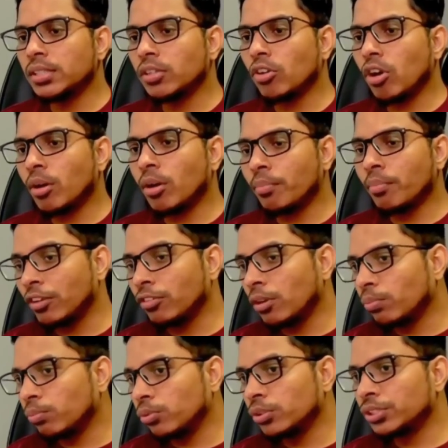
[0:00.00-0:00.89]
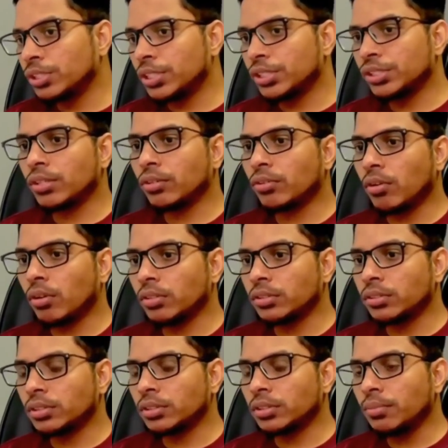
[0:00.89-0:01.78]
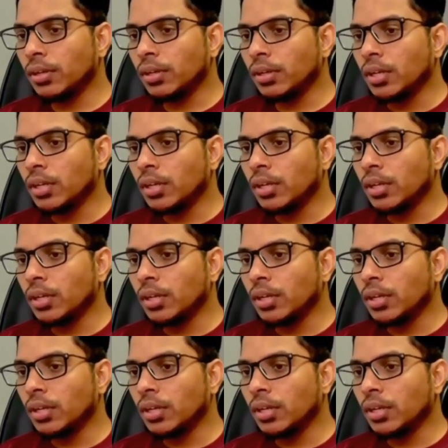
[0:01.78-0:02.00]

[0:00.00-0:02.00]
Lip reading: or manual pull station concept.